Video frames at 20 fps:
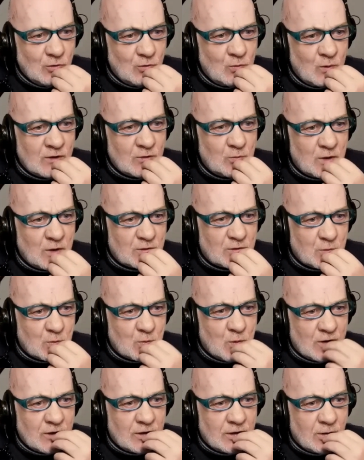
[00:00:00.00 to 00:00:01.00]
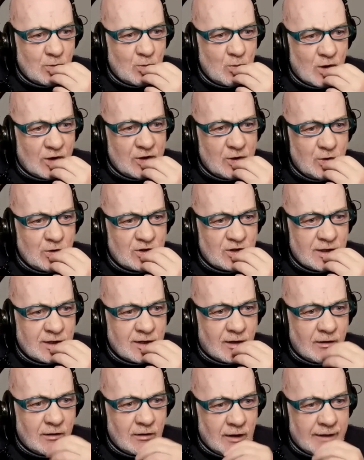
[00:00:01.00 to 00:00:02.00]
What do you think
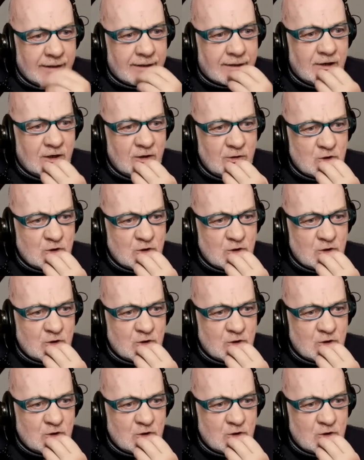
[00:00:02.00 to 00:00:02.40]
are likely